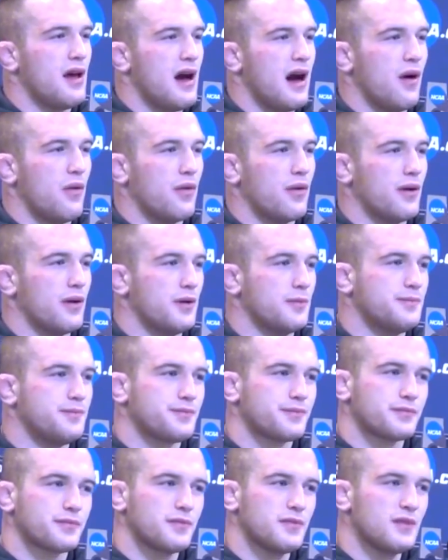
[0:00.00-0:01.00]
I want
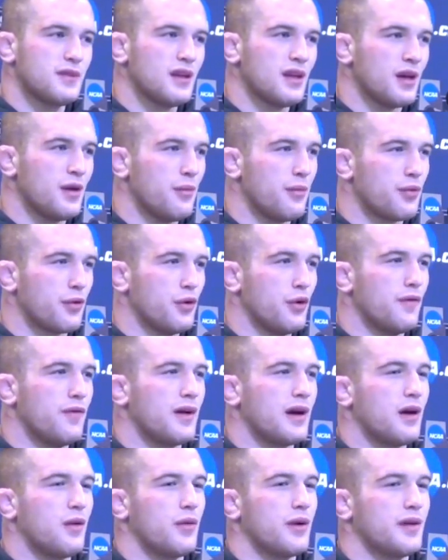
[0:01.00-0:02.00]
to improve,
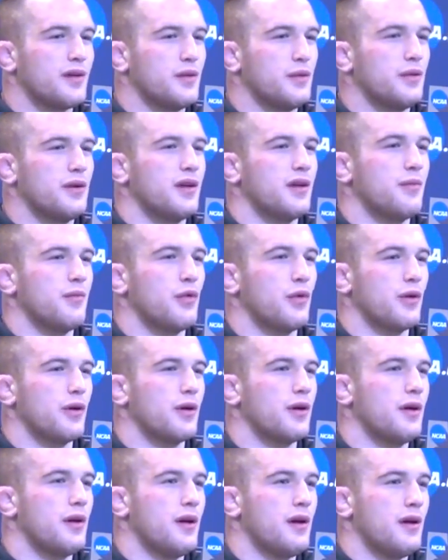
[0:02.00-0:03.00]
and I want to do it in a more